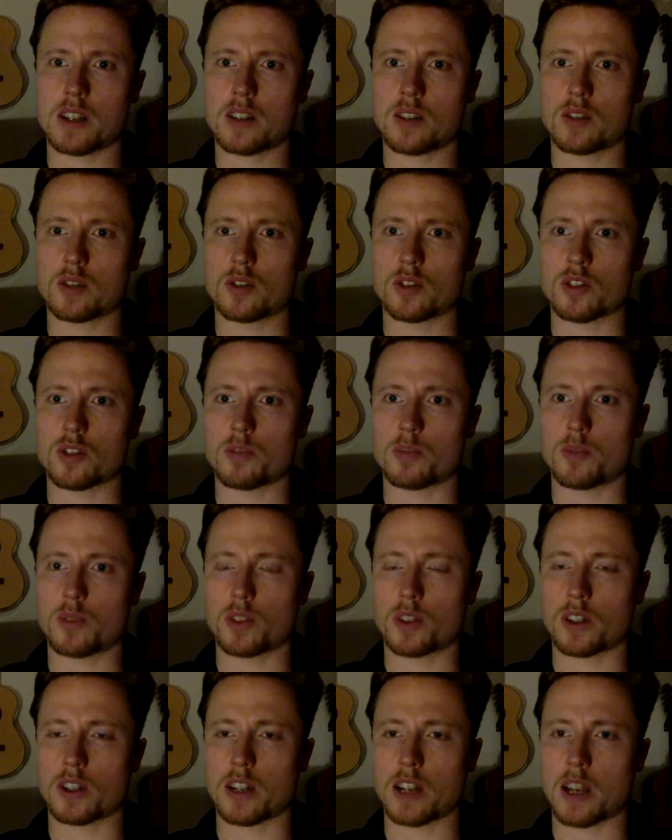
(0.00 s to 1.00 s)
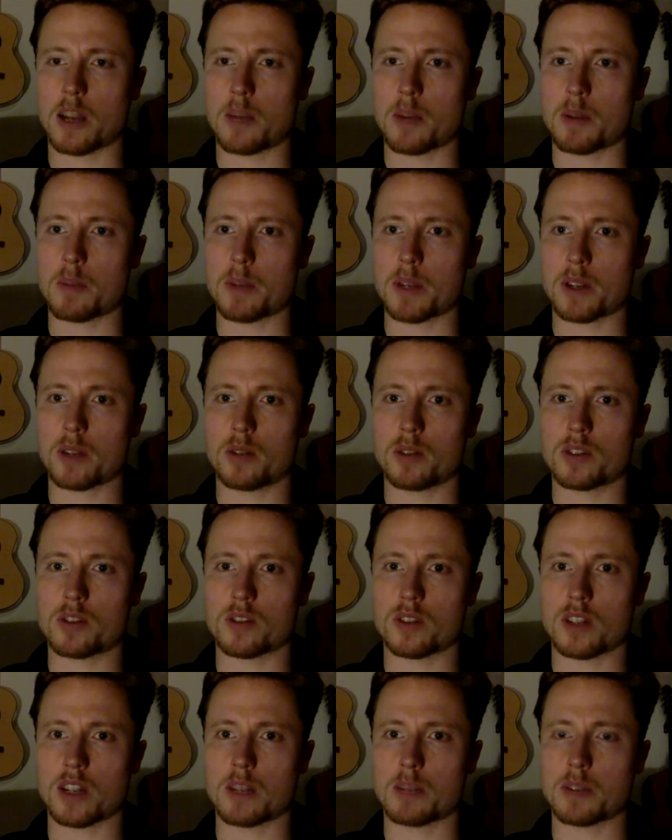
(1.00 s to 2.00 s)
outdoor sport climbing. My goal is to
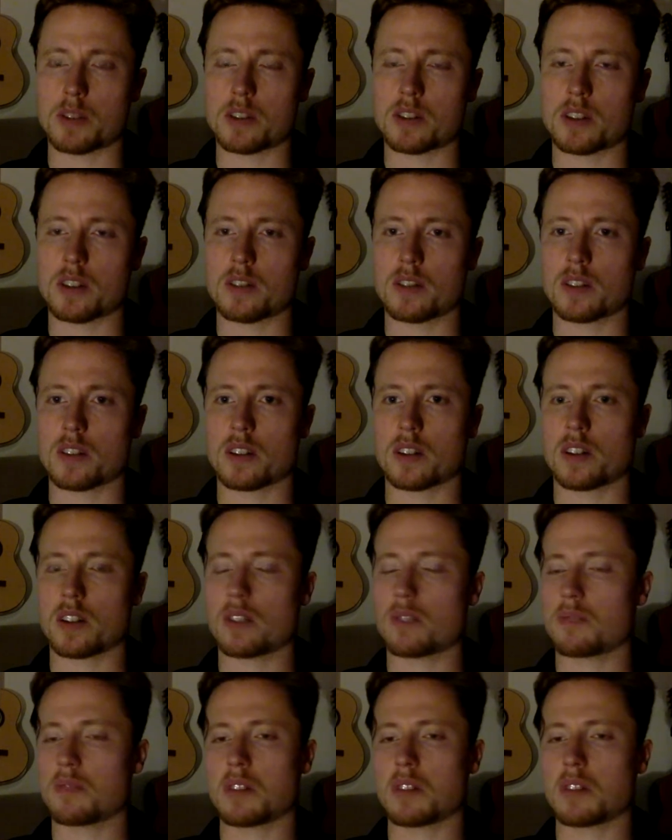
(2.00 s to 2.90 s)
climb the 7.